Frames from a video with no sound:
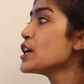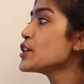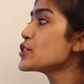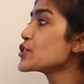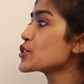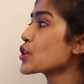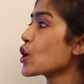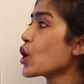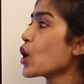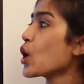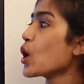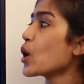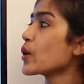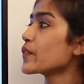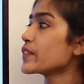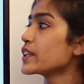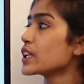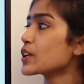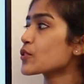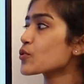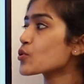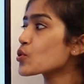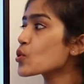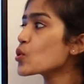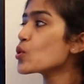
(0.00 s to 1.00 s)
So,
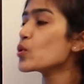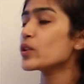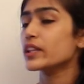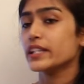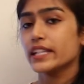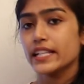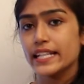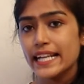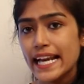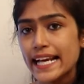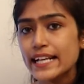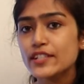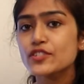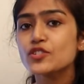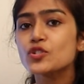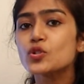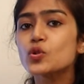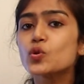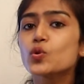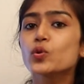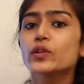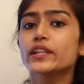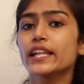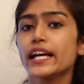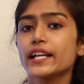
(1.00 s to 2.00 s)
the next
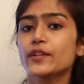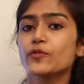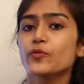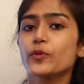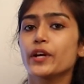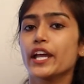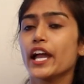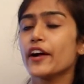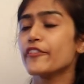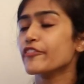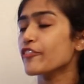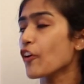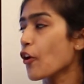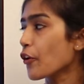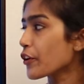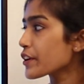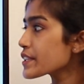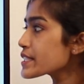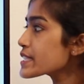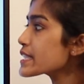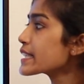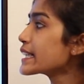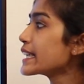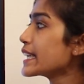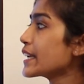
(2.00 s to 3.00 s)
rule that we are
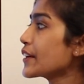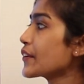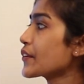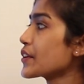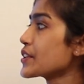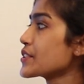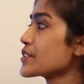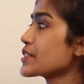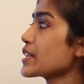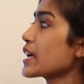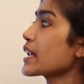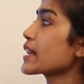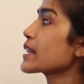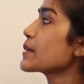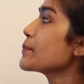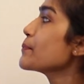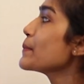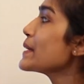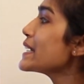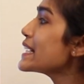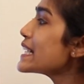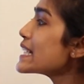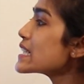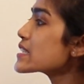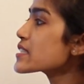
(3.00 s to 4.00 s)
focusing here is that the
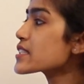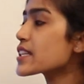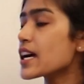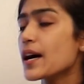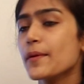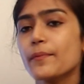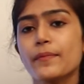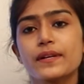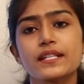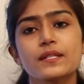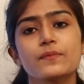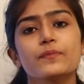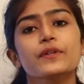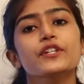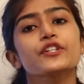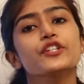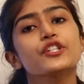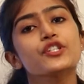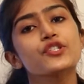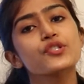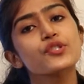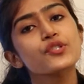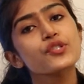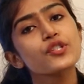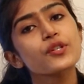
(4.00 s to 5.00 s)
middle term must be
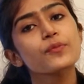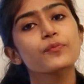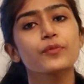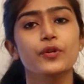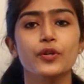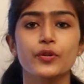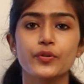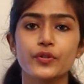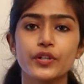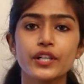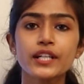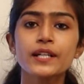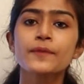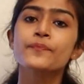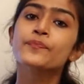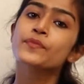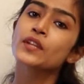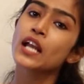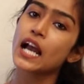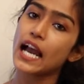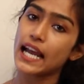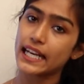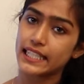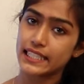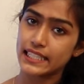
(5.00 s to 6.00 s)
distributed
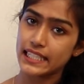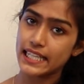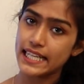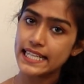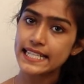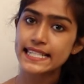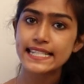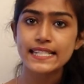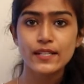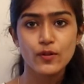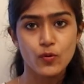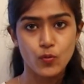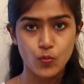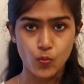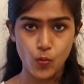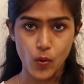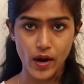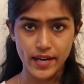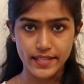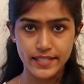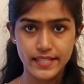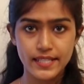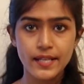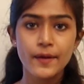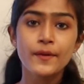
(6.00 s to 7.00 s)
at least
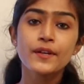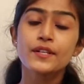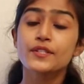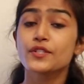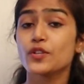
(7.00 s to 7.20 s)
once.